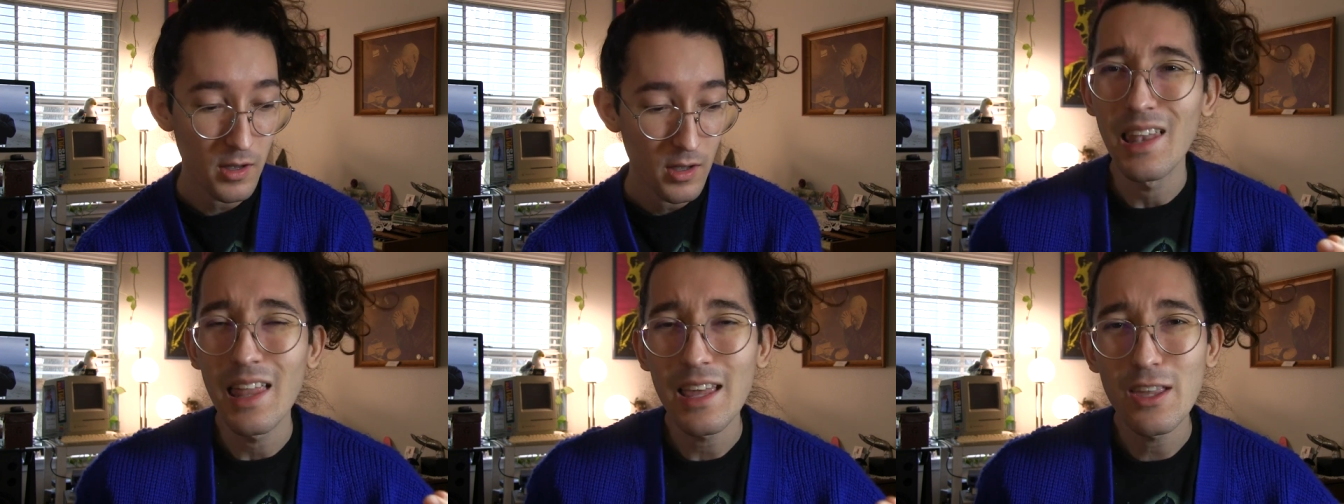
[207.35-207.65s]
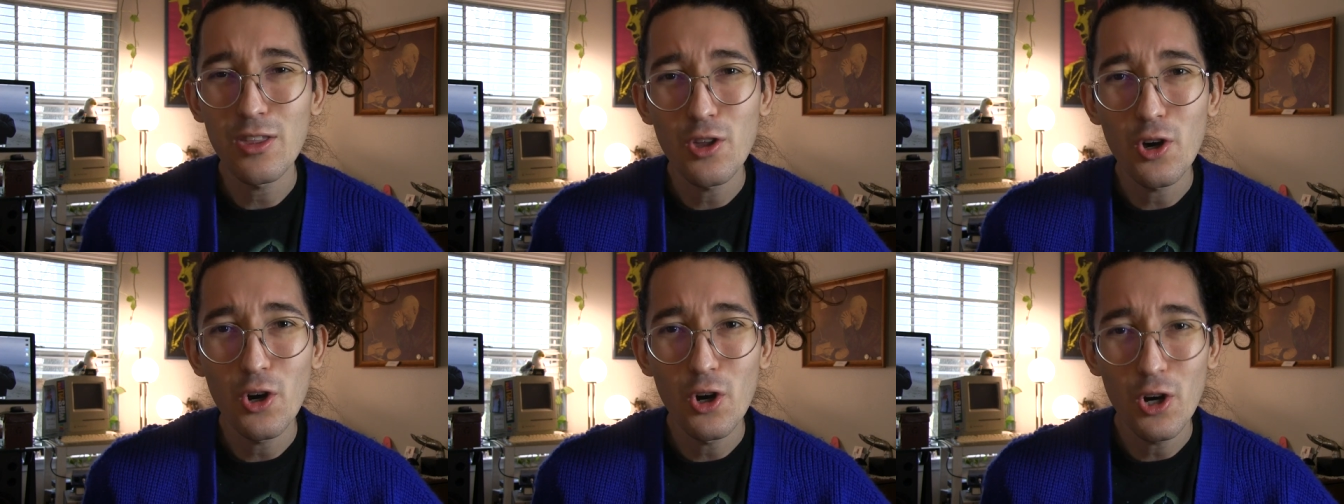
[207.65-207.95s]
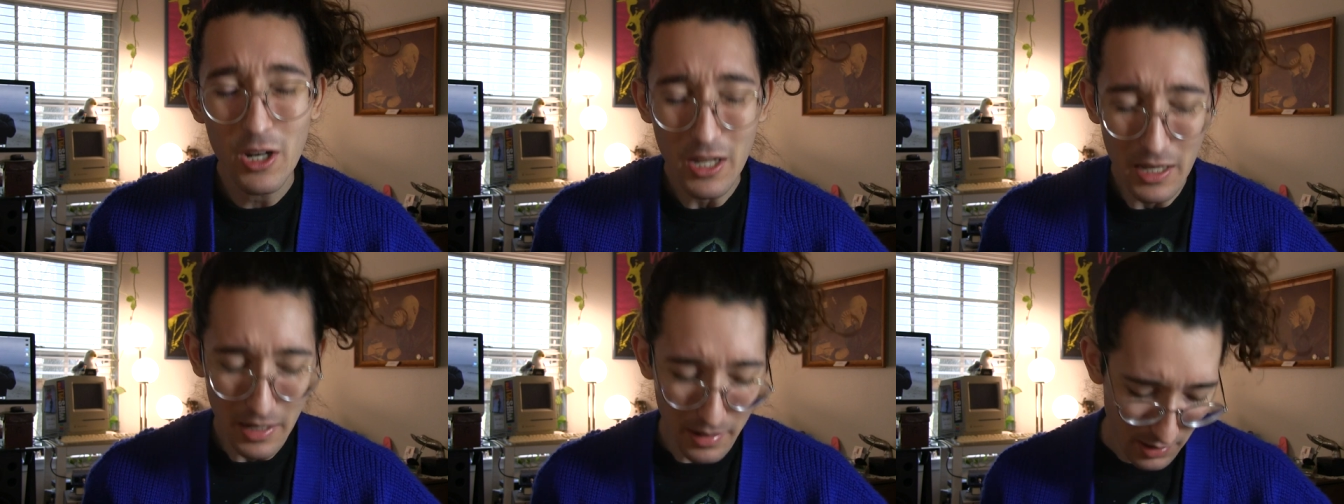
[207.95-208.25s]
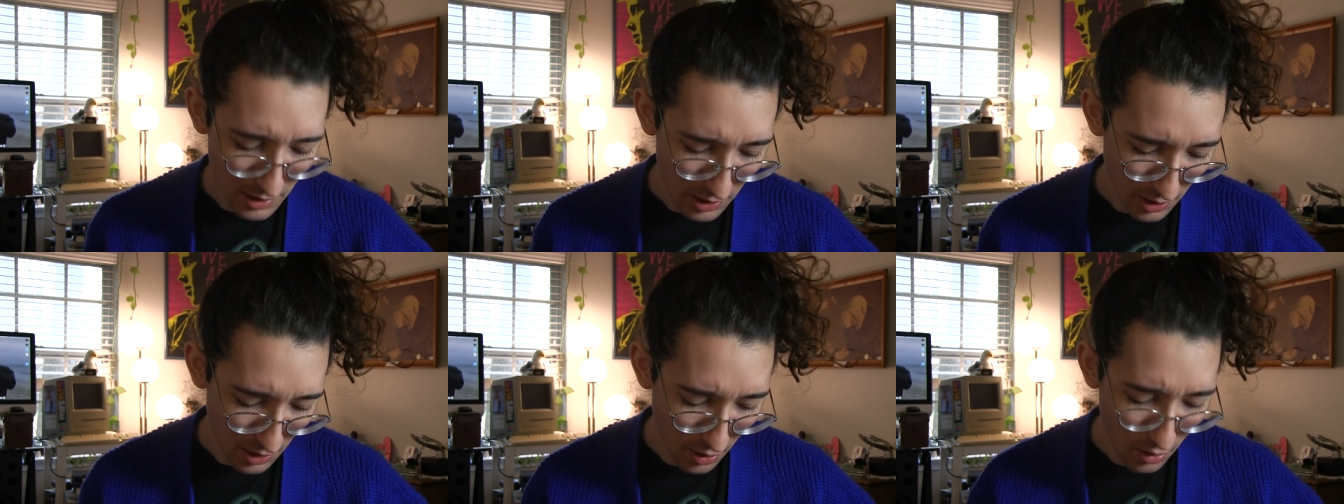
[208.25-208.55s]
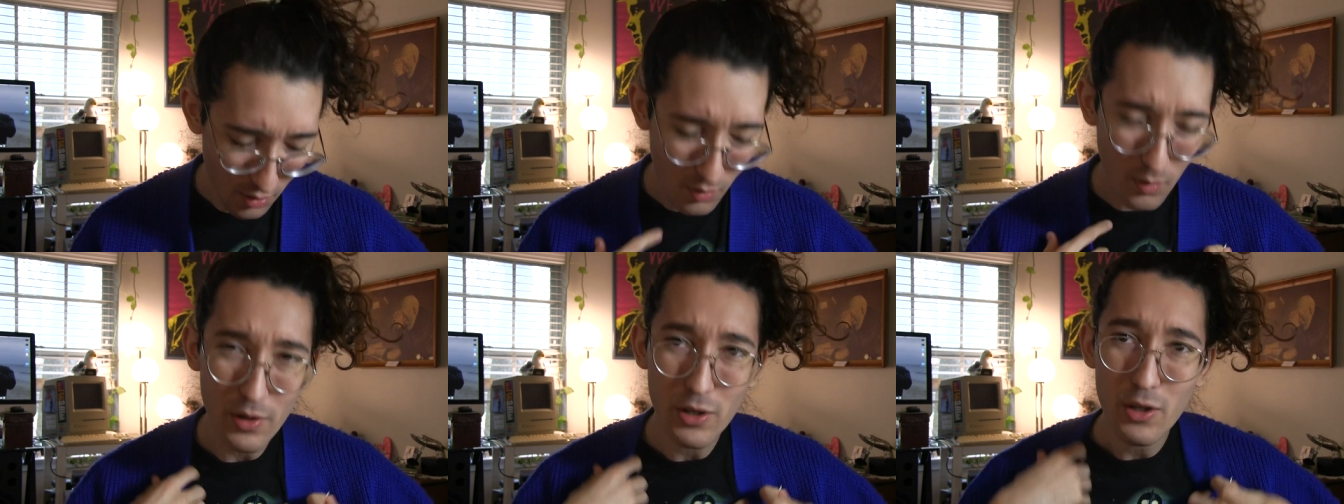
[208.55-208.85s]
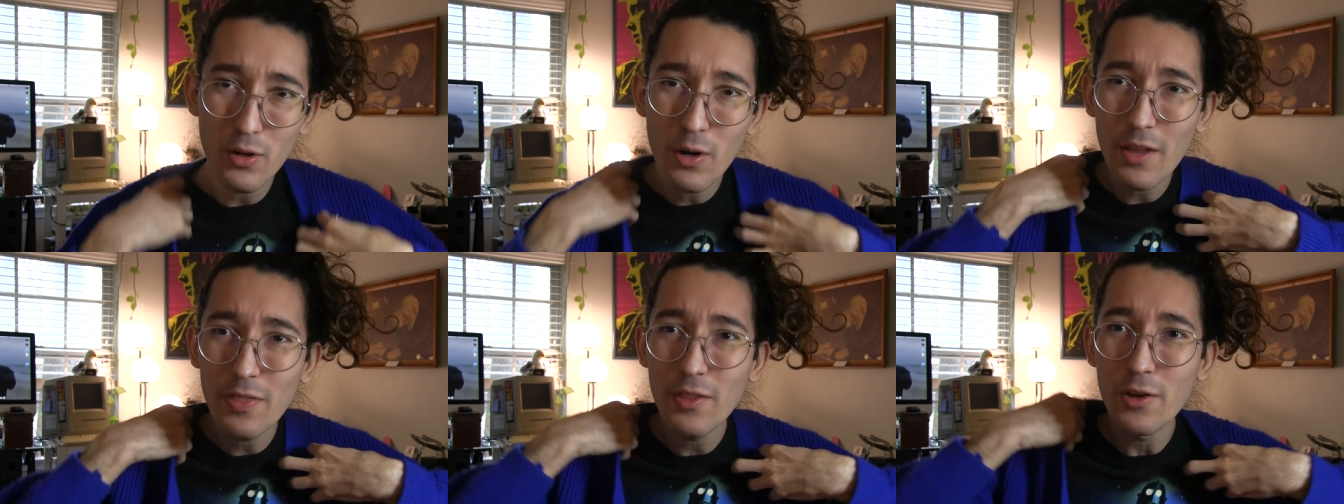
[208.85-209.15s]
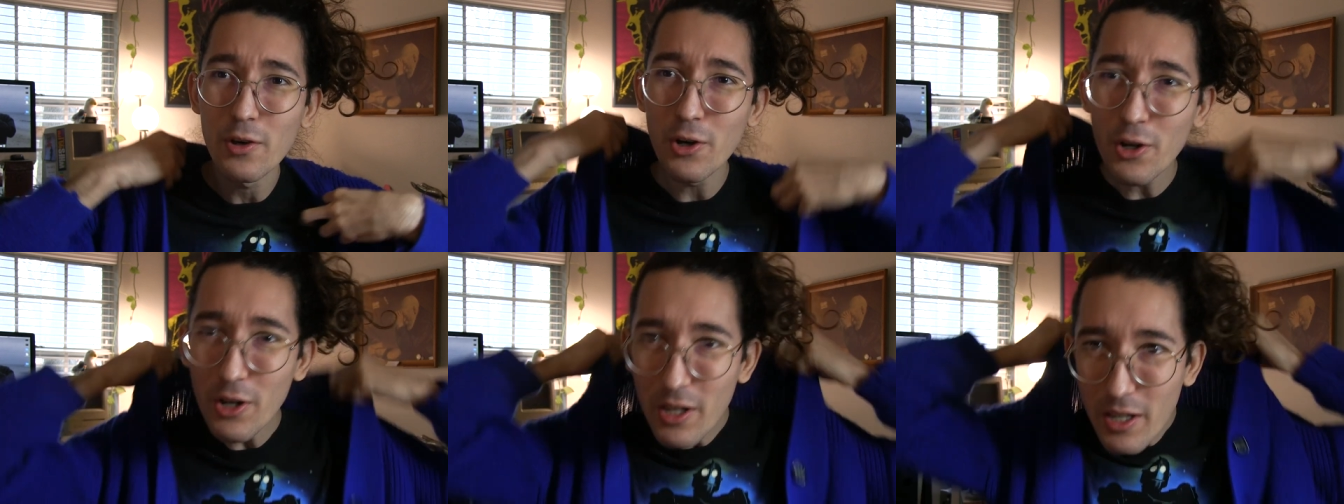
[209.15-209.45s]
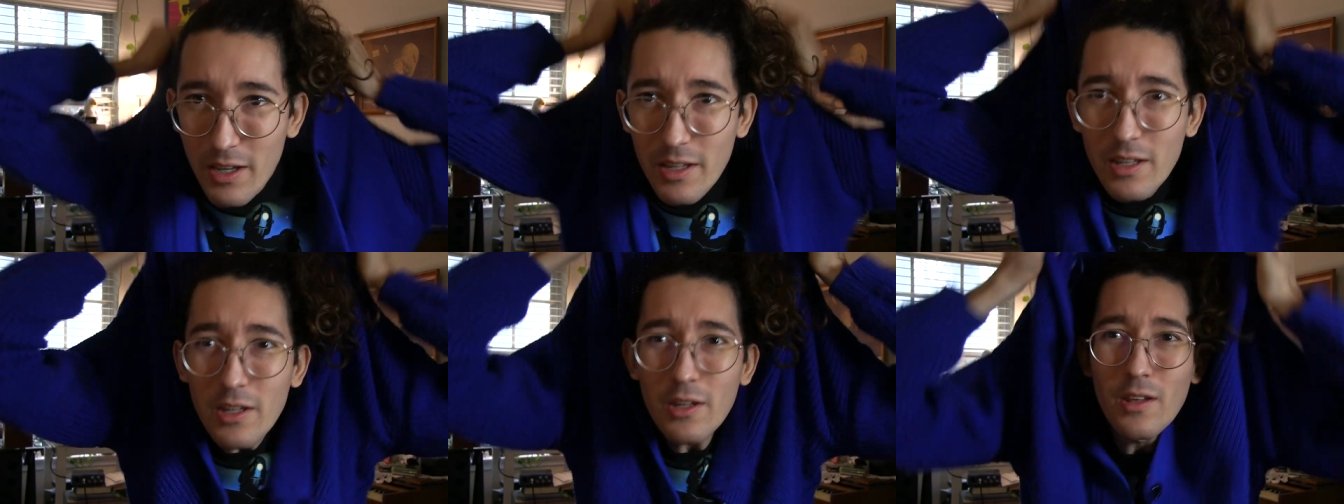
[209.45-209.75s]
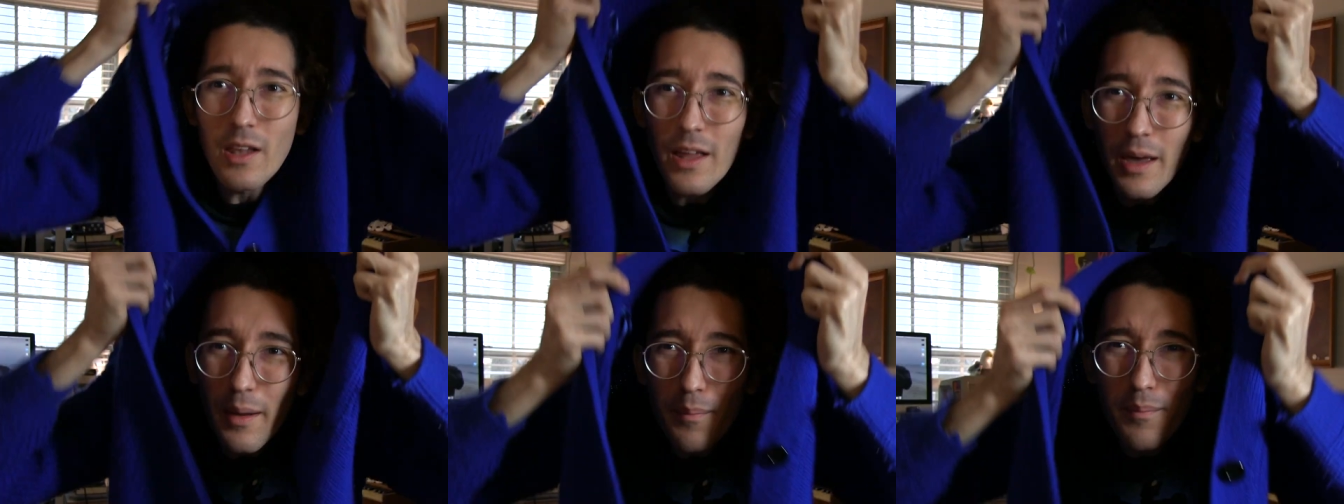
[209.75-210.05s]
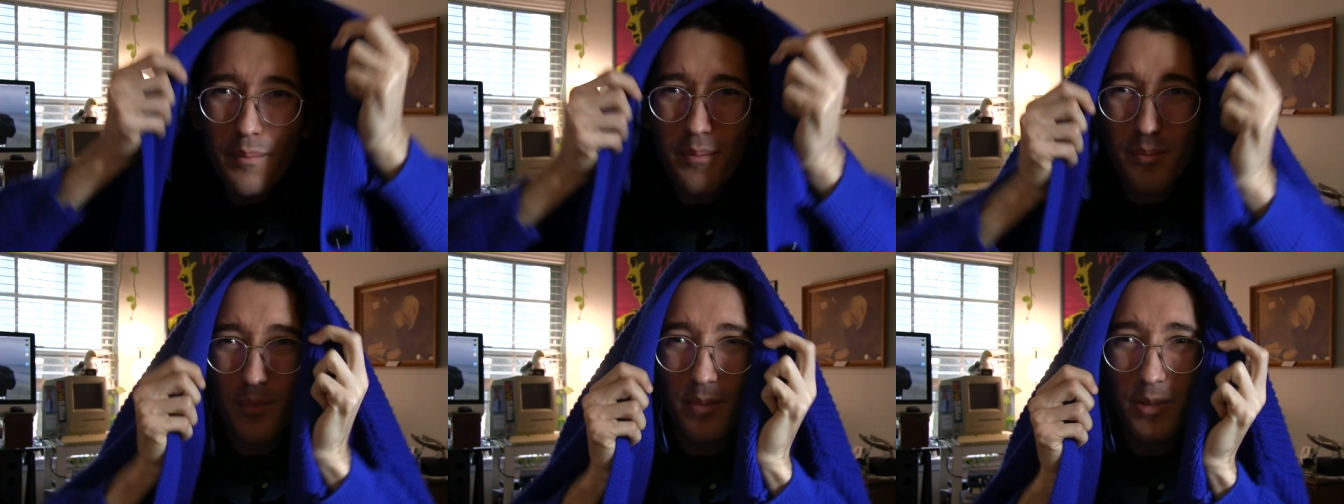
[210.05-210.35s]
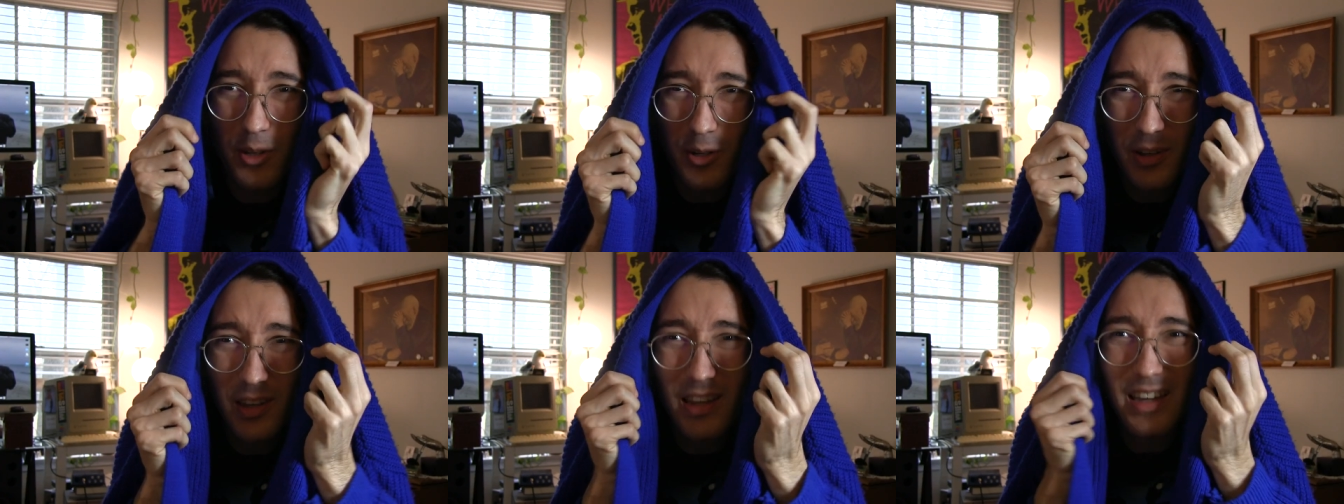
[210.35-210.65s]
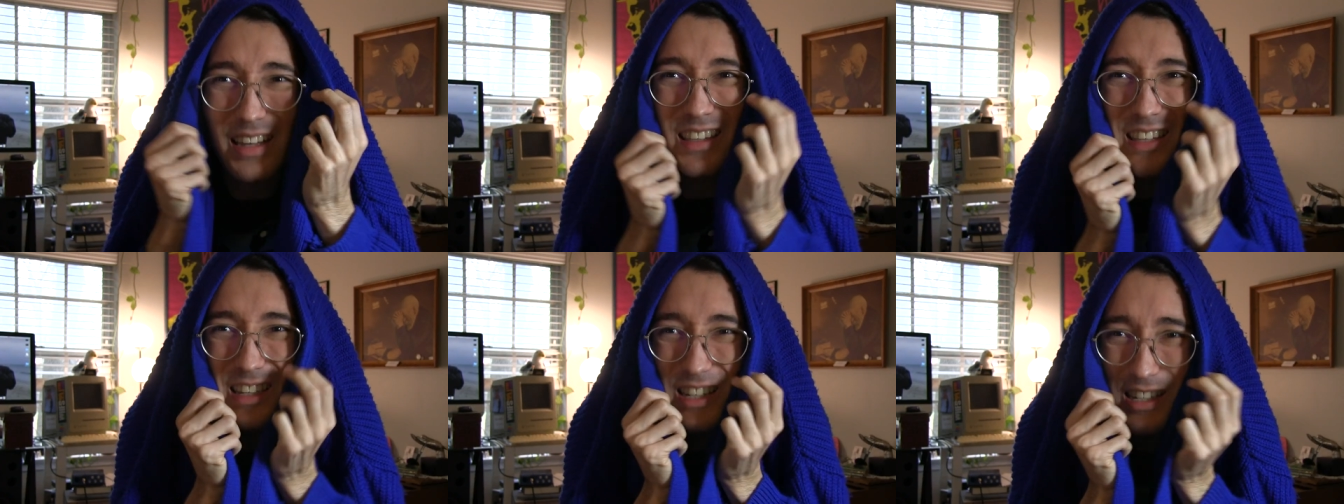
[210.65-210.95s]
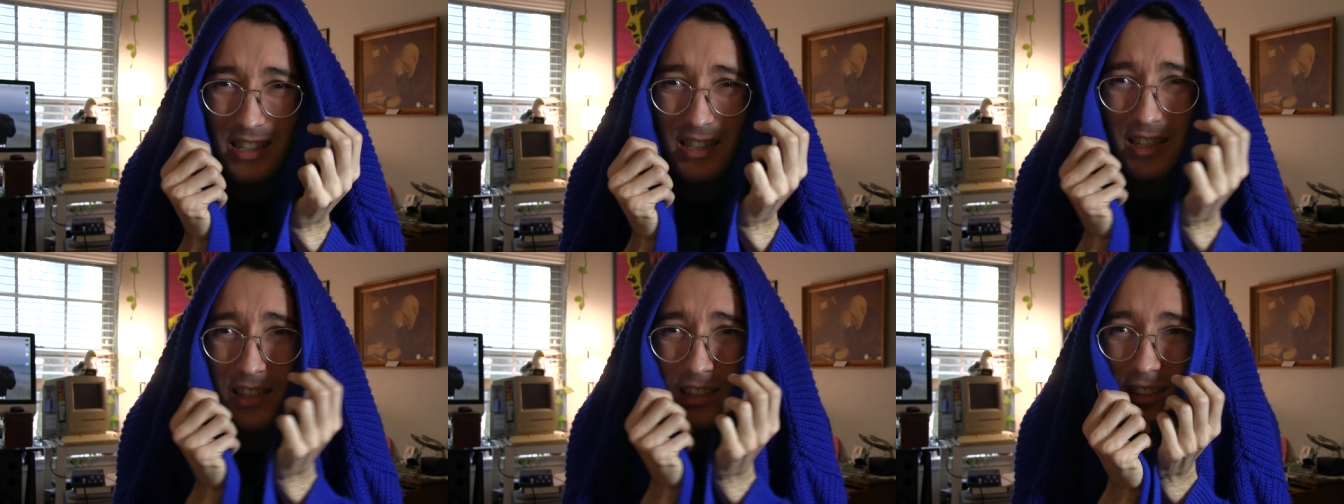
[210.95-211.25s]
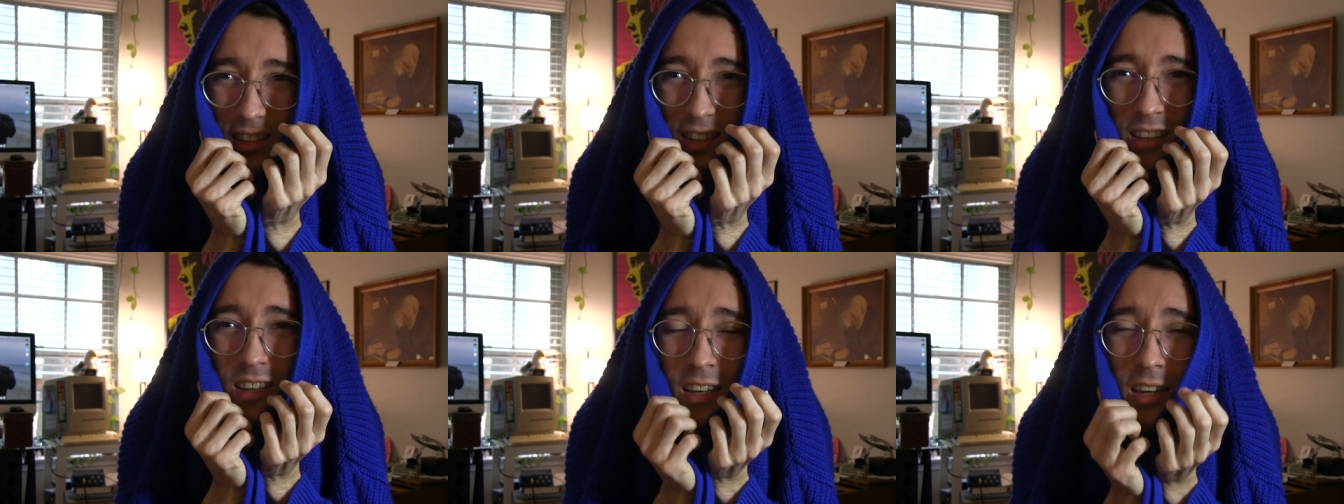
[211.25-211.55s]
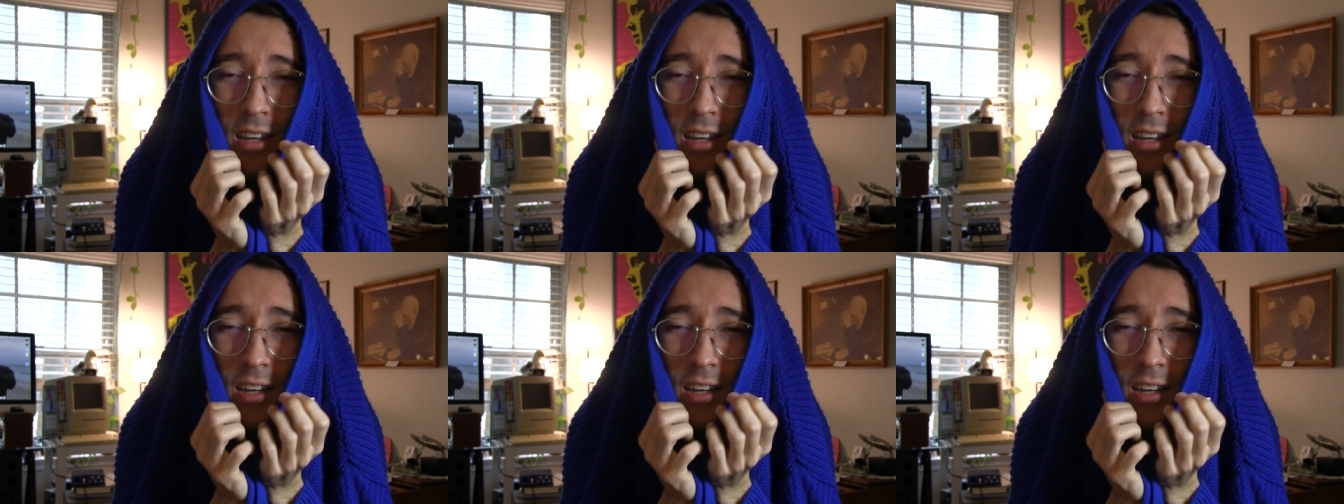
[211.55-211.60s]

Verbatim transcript: Like the hoodie, you know? When you got the hoodie and you like do it like this and